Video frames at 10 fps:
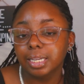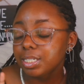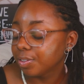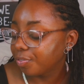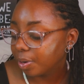
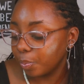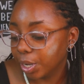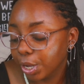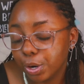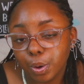Listen, friend, we
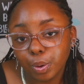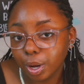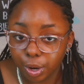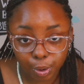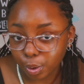can no
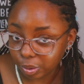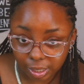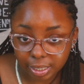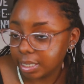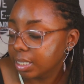longer hold
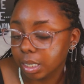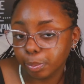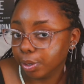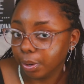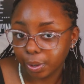on to
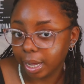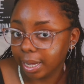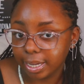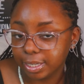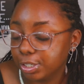Summer,
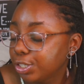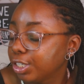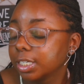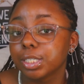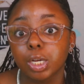okay?
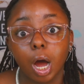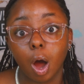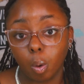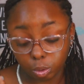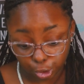She's
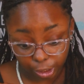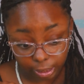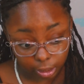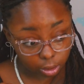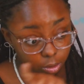gone.
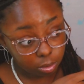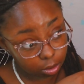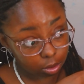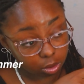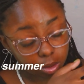She is...
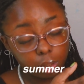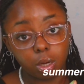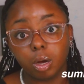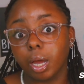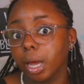
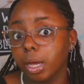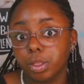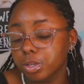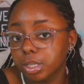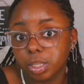Okay,
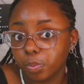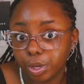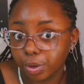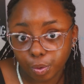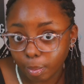there's nothing we
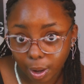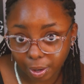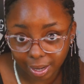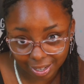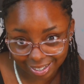can do about
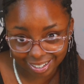it.